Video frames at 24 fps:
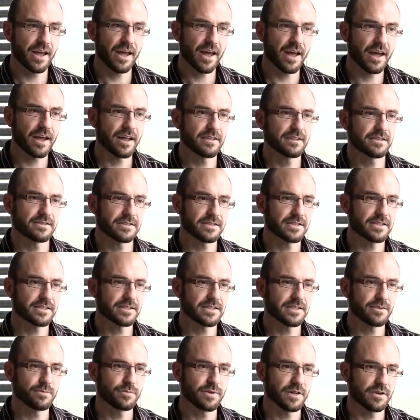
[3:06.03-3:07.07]
and
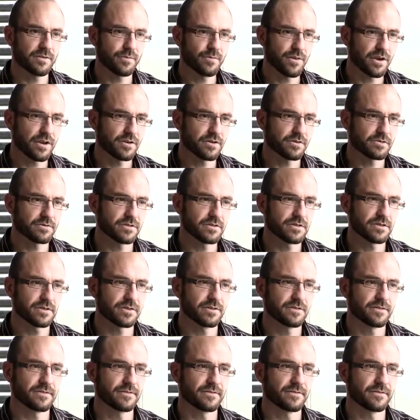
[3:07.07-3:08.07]
16-bit micros.